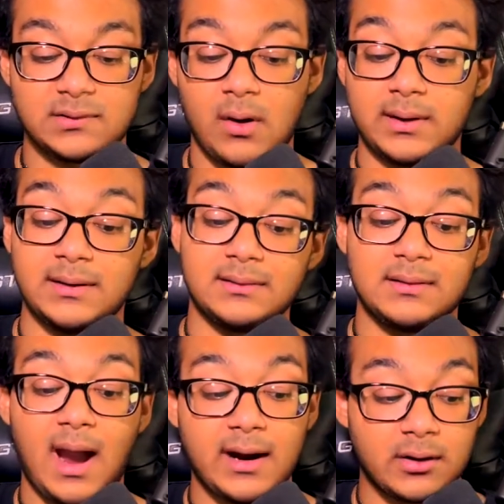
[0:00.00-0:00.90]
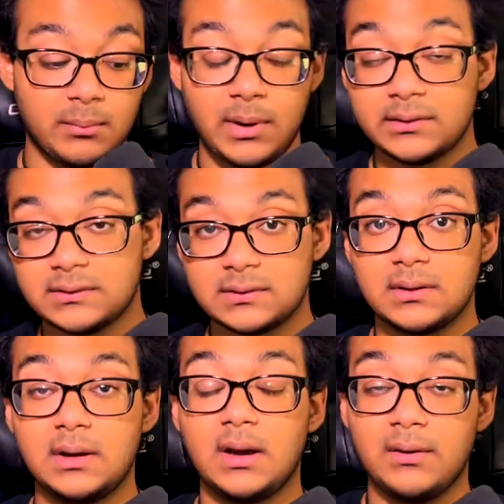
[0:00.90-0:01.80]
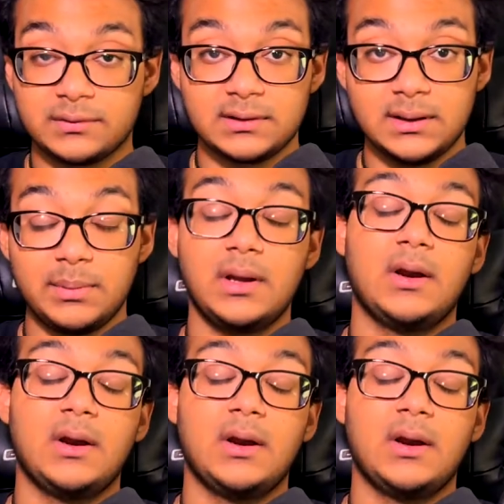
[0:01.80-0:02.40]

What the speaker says: on an entire month of sleep,